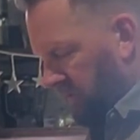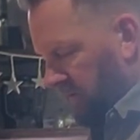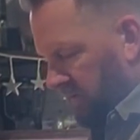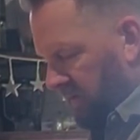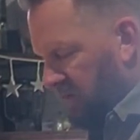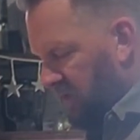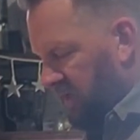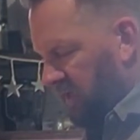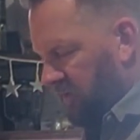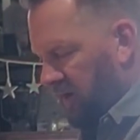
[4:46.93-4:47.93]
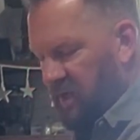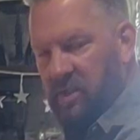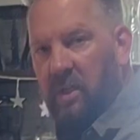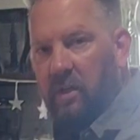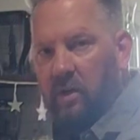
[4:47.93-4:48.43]
That's like a
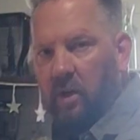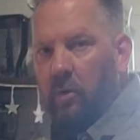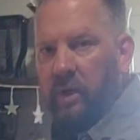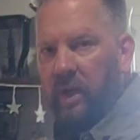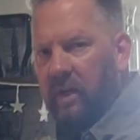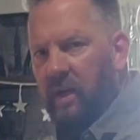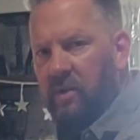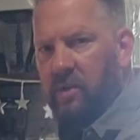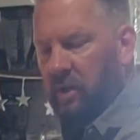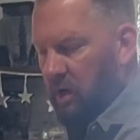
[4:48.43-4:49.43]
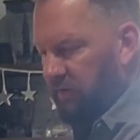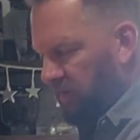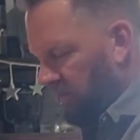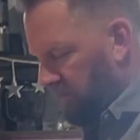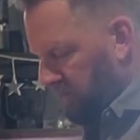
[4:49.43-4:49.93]
grassy coating, I guess, it
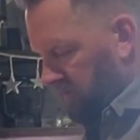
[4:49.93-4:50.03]
covers.